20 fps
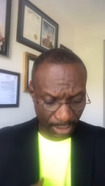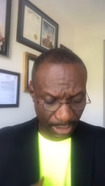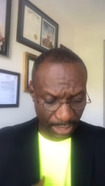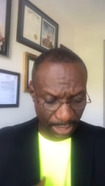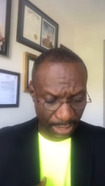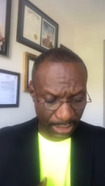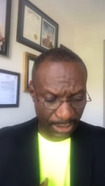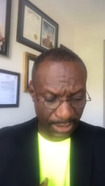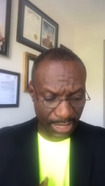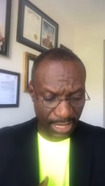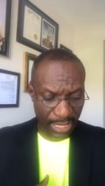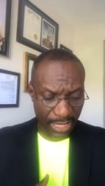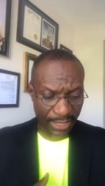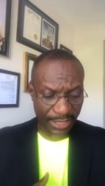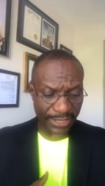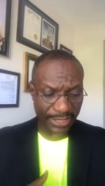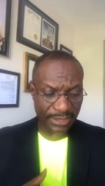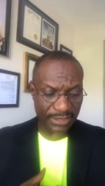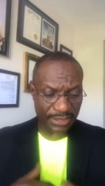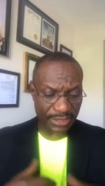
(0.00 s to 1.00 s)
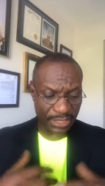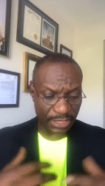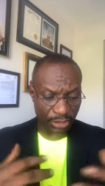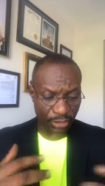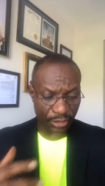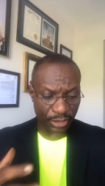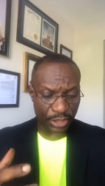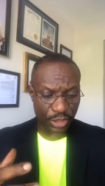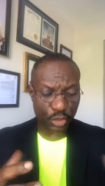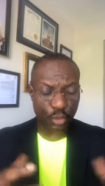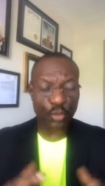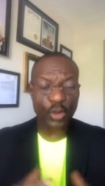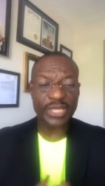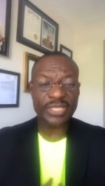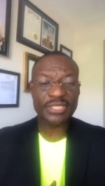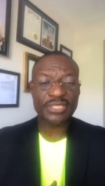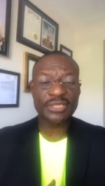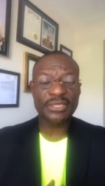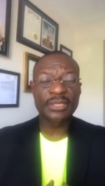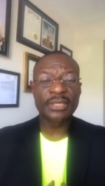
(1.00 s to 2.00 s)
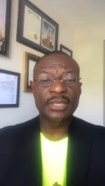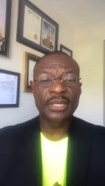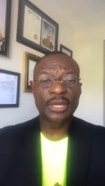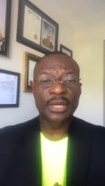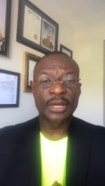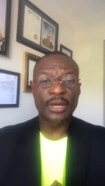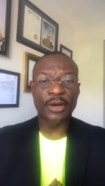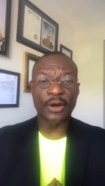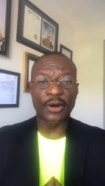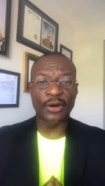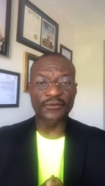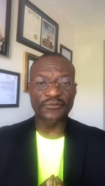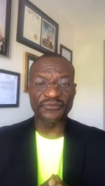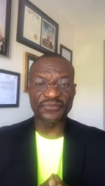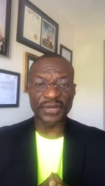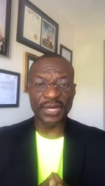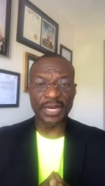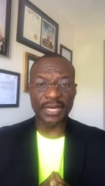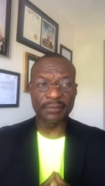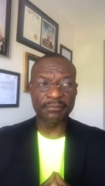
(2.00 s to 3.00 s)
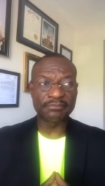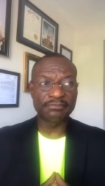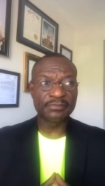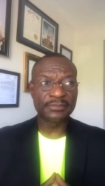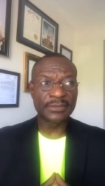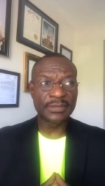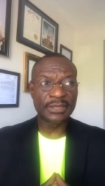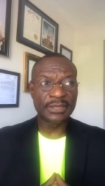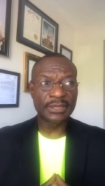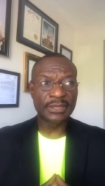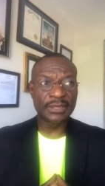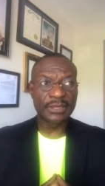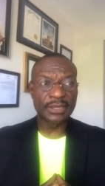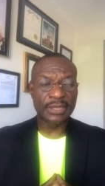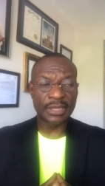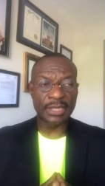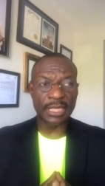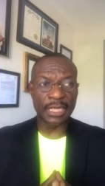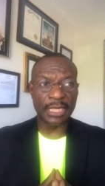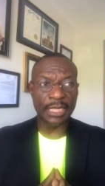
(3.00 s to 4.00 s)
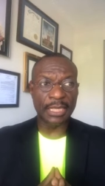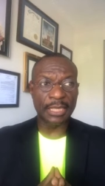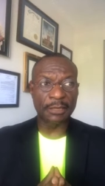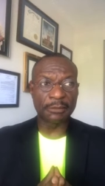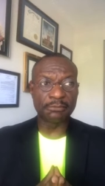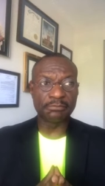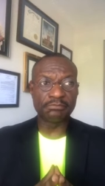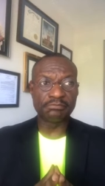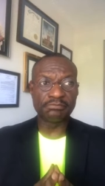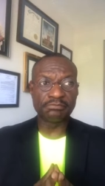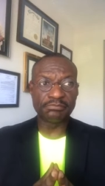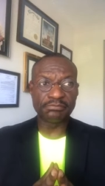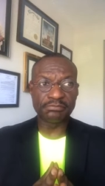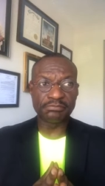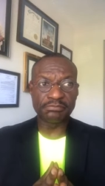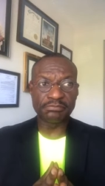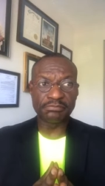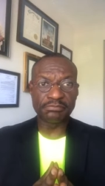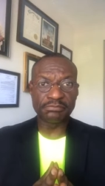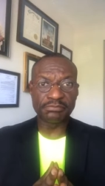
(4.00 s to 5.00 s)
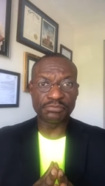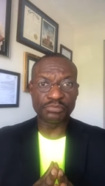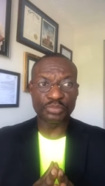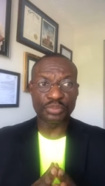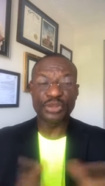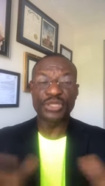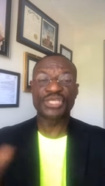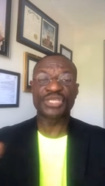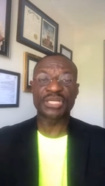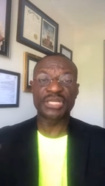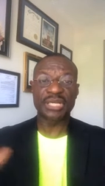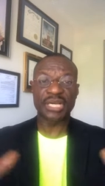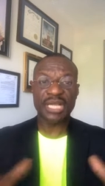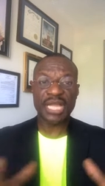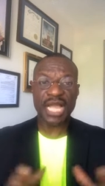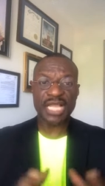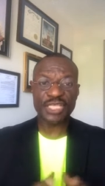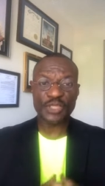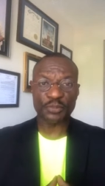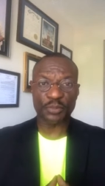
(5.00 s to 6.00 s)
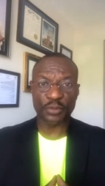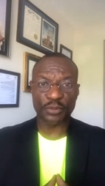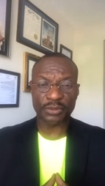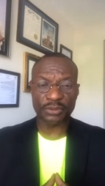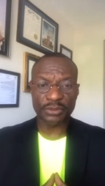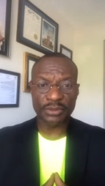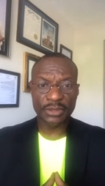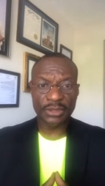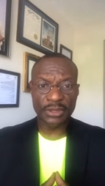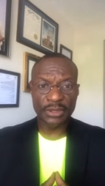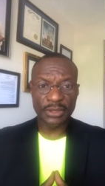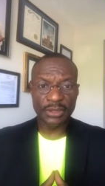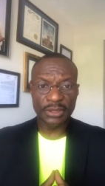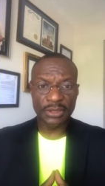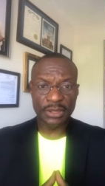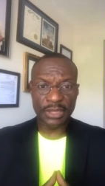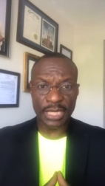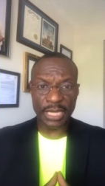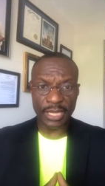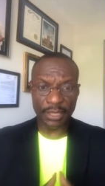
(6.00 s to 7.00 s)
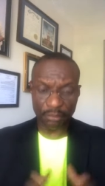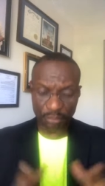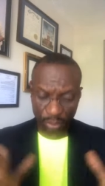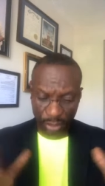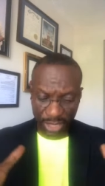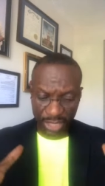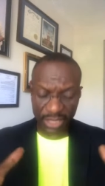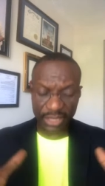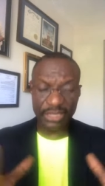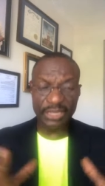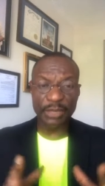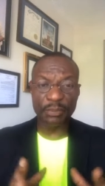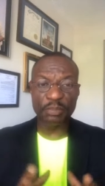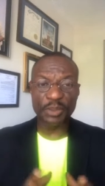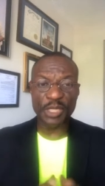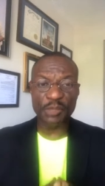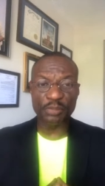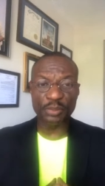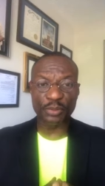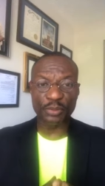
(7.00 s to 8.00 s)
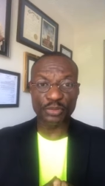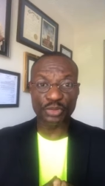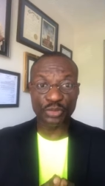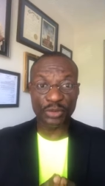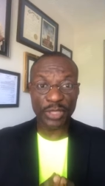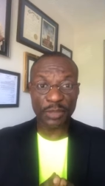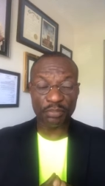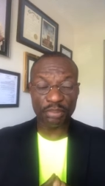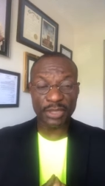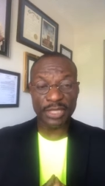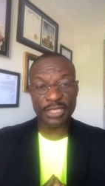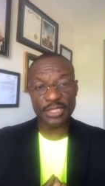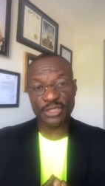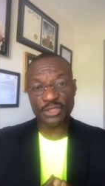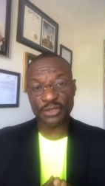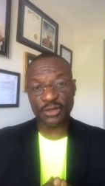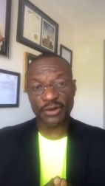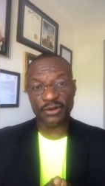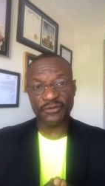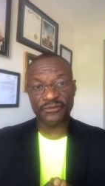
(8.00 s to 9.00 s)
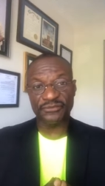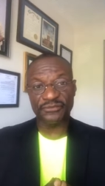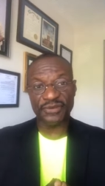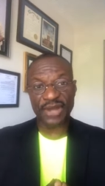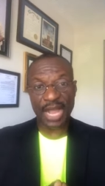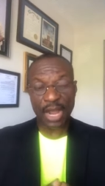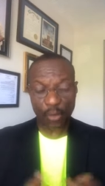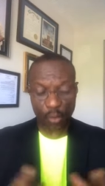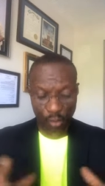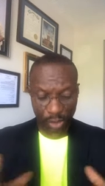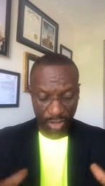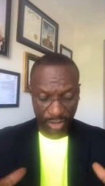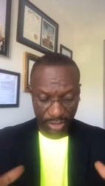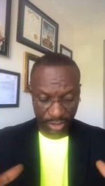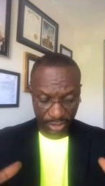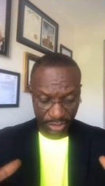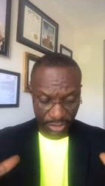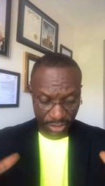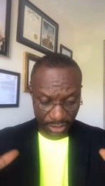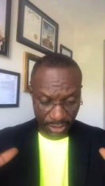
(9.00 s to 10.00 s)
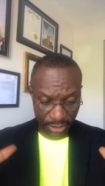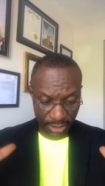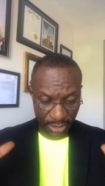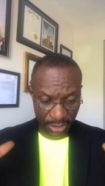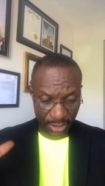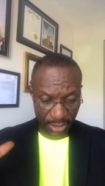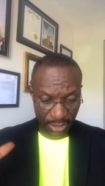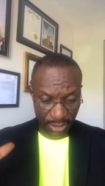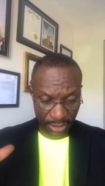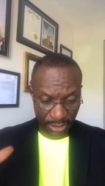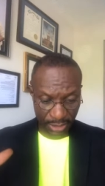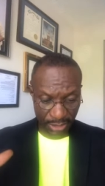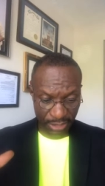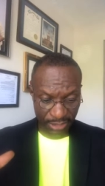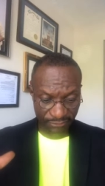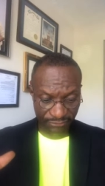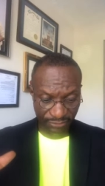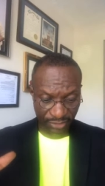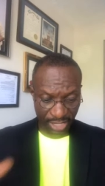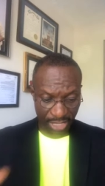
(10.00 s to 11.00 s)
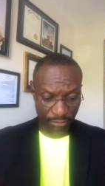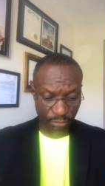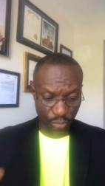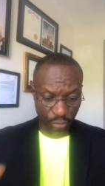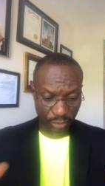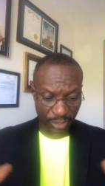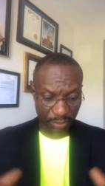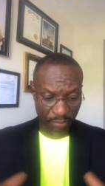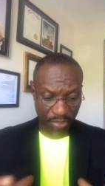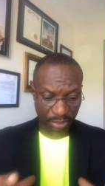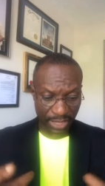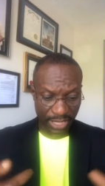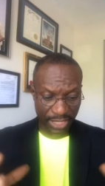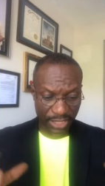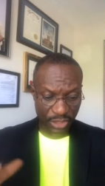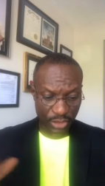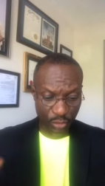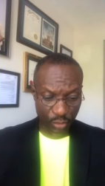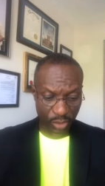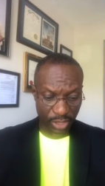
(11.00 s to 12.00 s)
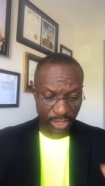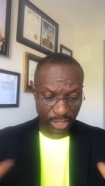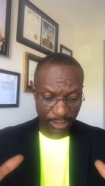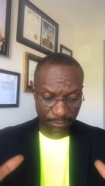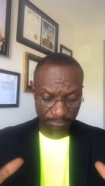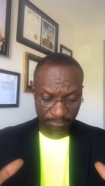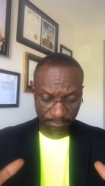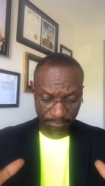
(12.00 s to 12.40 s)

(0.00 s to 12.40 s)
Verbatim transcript: and uh, his you know his quest of um, um, preaching the gospel and bringing the people to the place of awareness. They've come to the place where